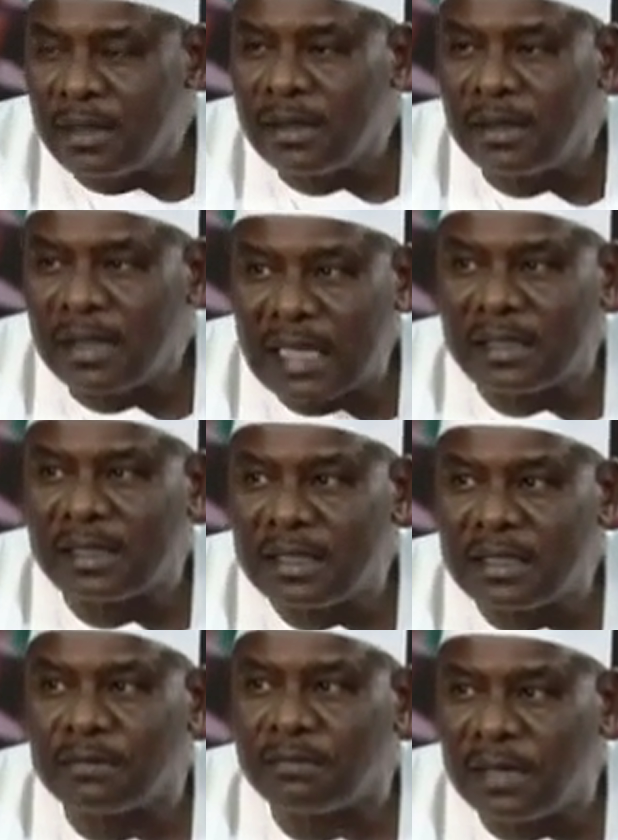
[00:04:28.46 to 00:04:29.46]
That
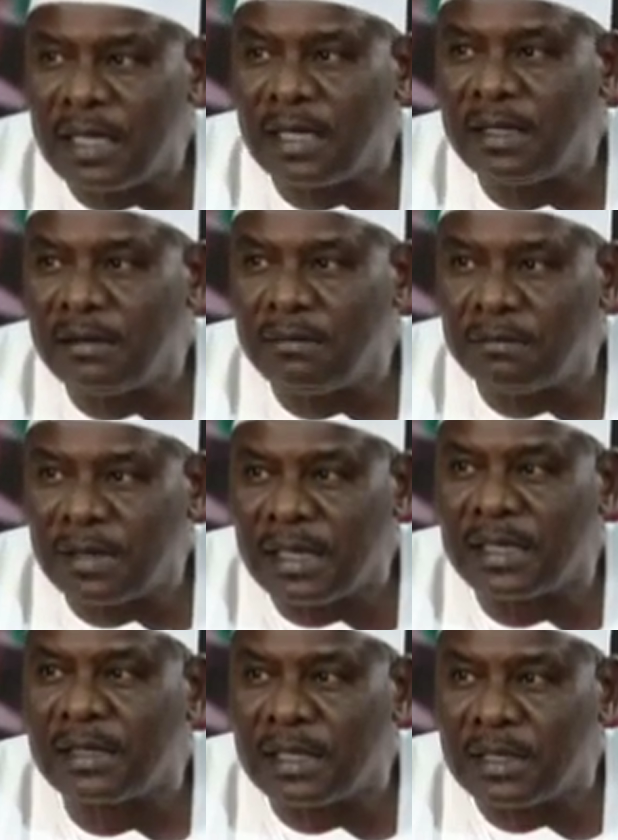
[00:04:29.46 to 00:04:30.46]
is very
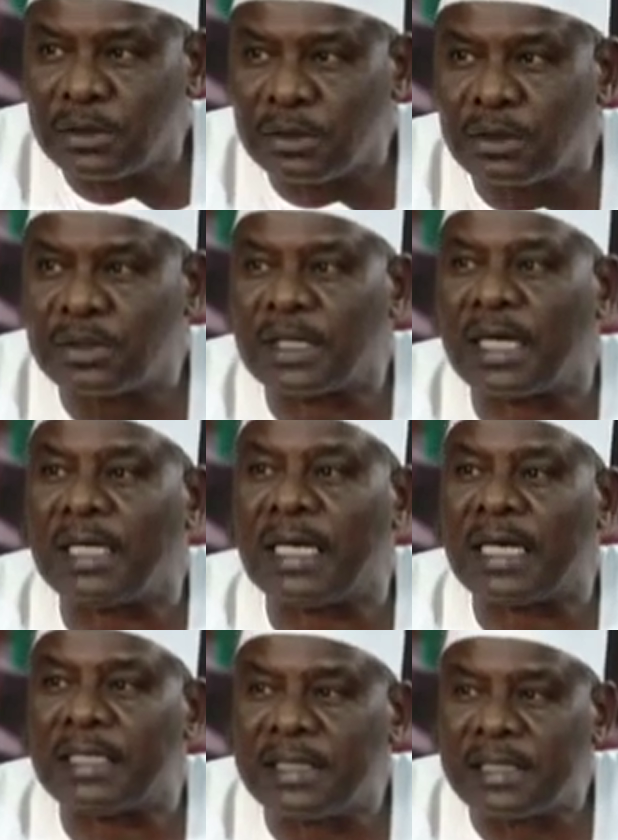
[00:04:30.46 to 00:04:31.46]
very dangerous, and
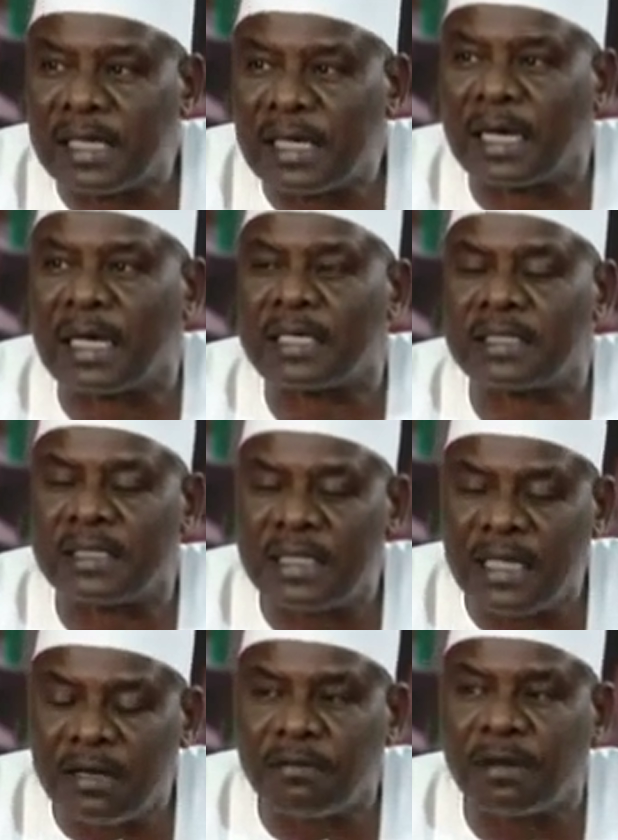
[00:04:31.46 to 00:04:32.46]
Nigeria has
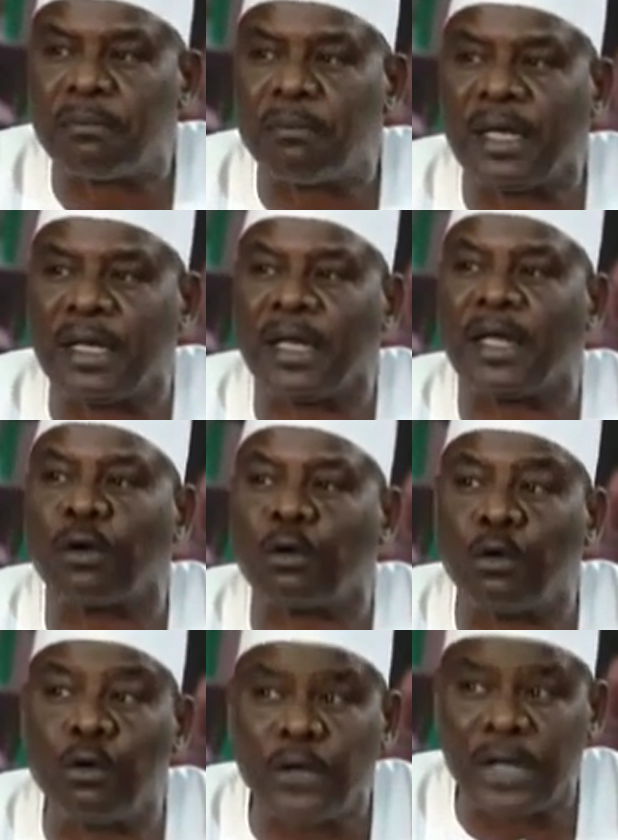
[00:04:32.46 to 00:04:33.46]
never been
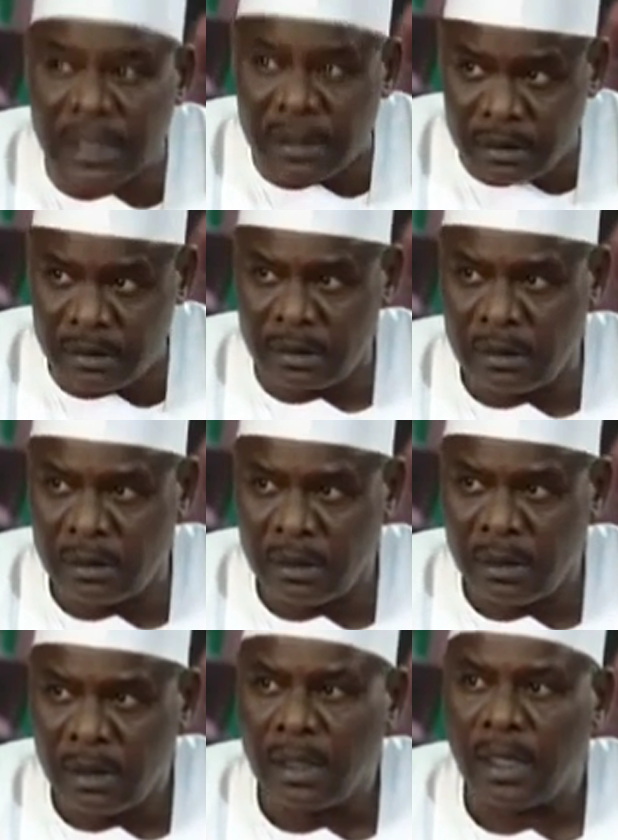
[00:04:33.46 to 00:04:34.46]
included
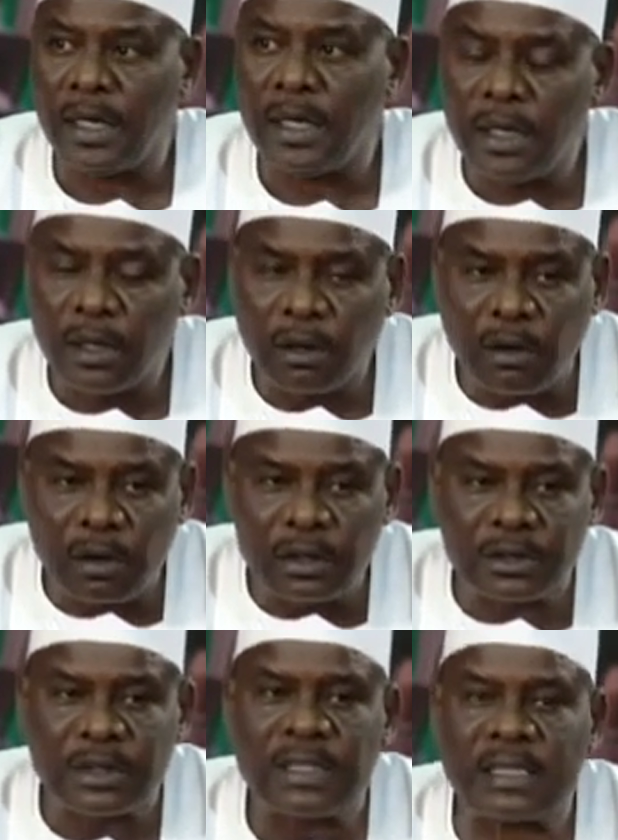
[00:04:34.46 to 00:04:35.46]
in the
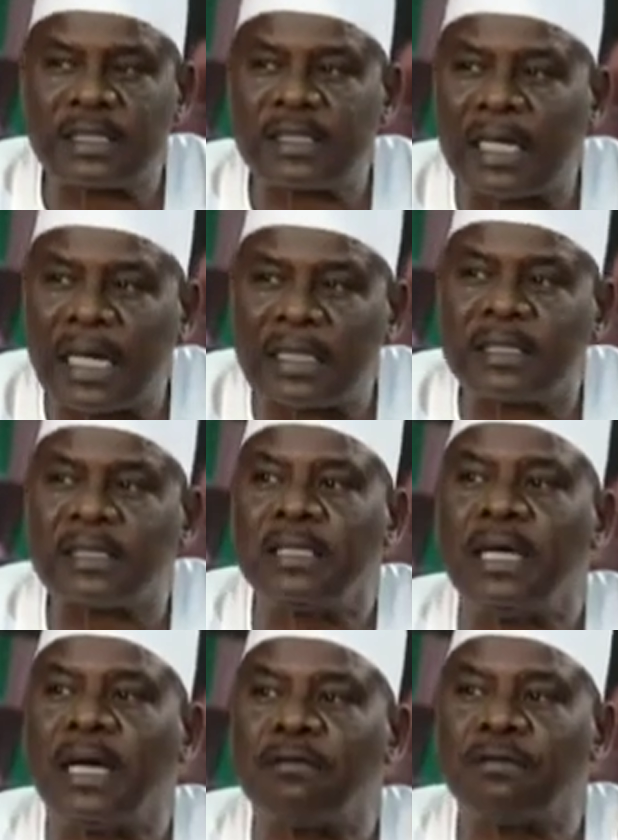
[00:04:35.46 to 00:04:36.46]
countries that
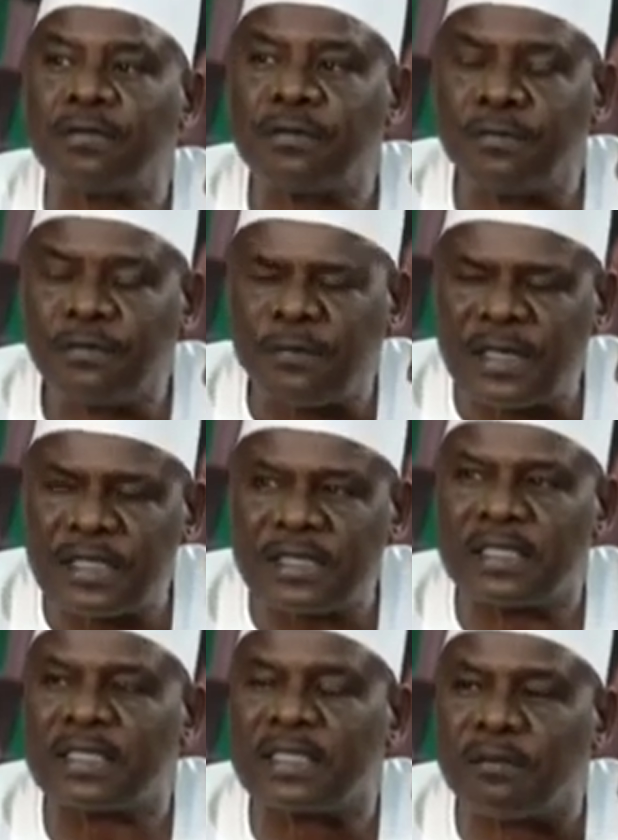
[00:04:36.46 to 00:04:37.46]

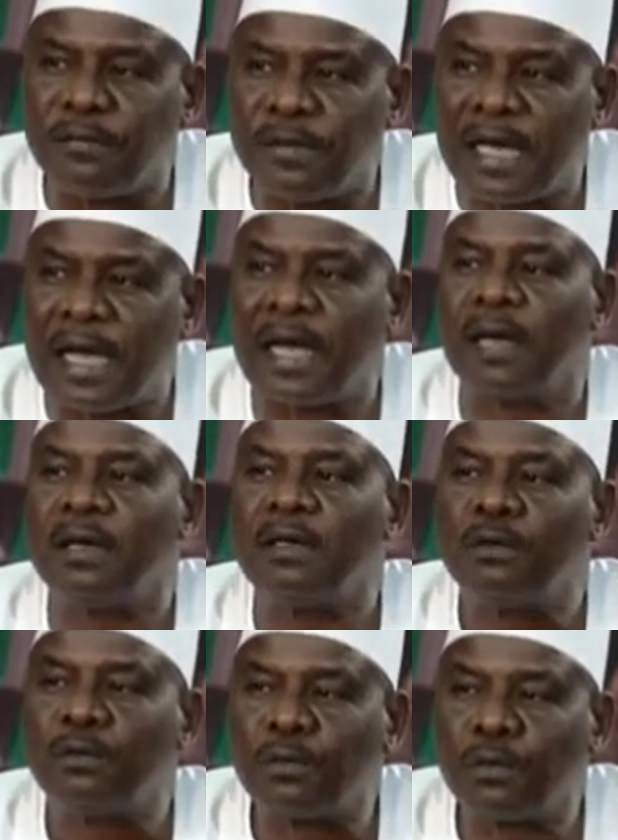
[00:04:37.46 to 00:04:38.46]
face severe
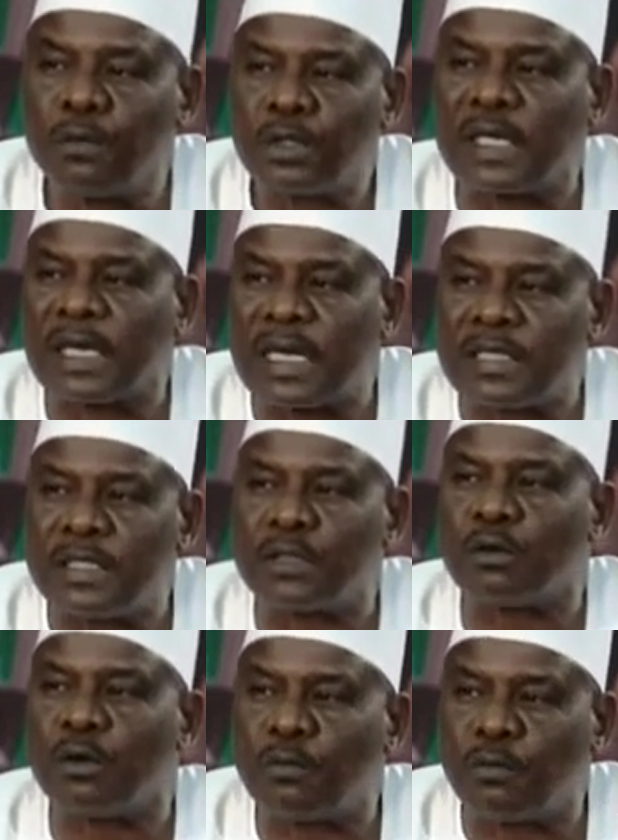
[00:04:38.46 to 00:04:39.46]
food
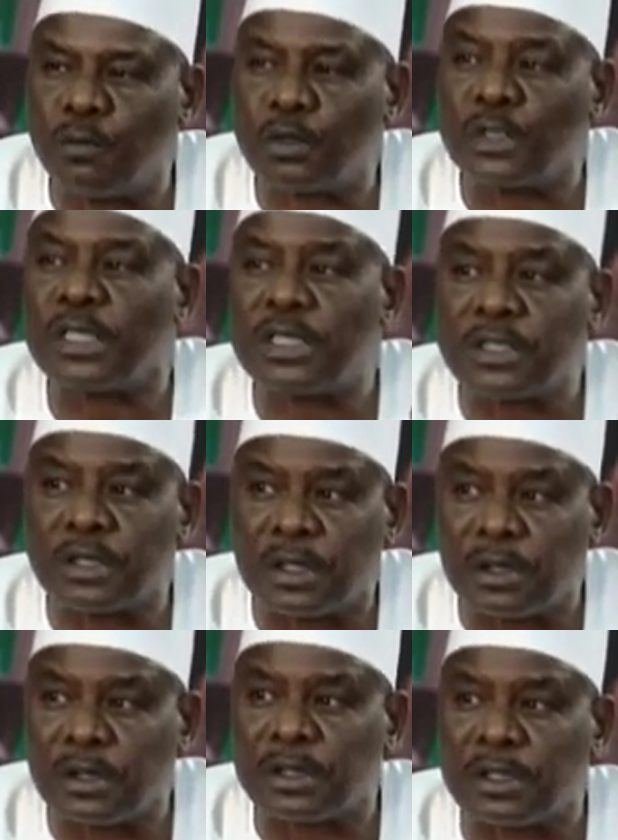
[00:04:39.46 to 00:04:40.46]
crisis yes. or food
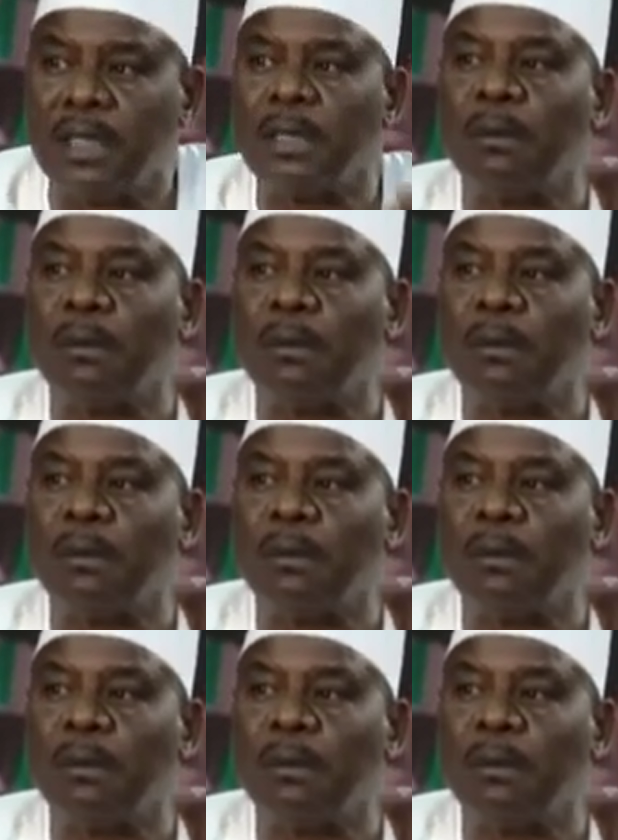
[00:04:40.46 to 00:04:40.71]
insecurity.